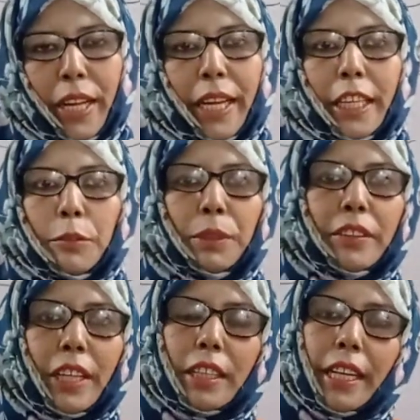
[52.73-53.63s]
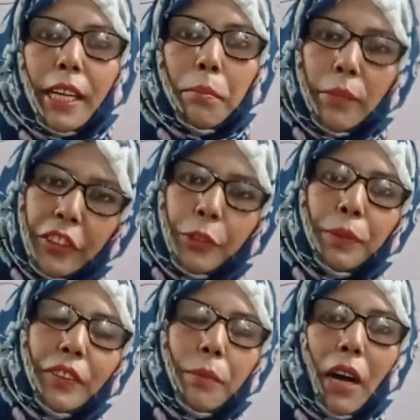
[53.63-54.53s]
It means that there must
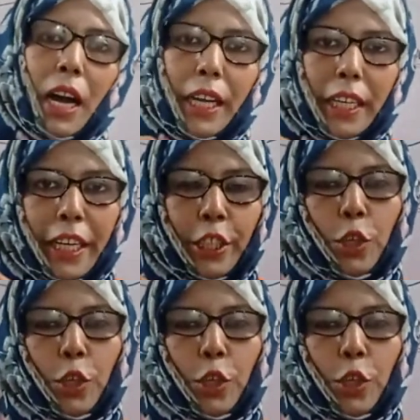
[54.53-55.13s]
be some idea in